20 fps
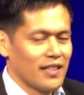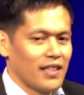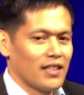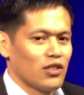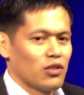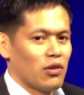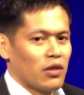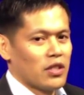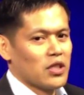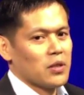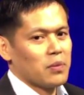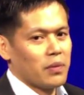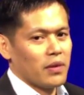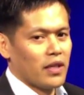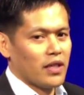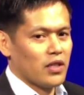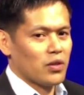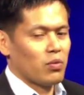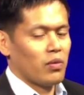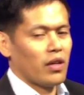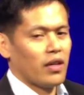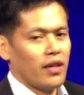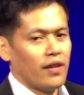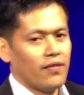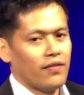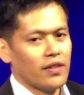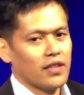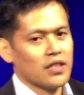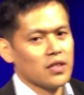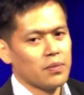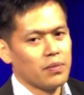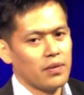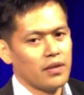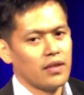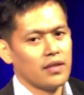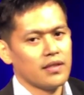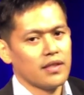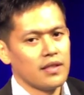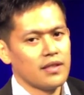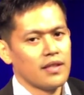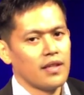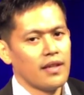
And to experience what I've experienced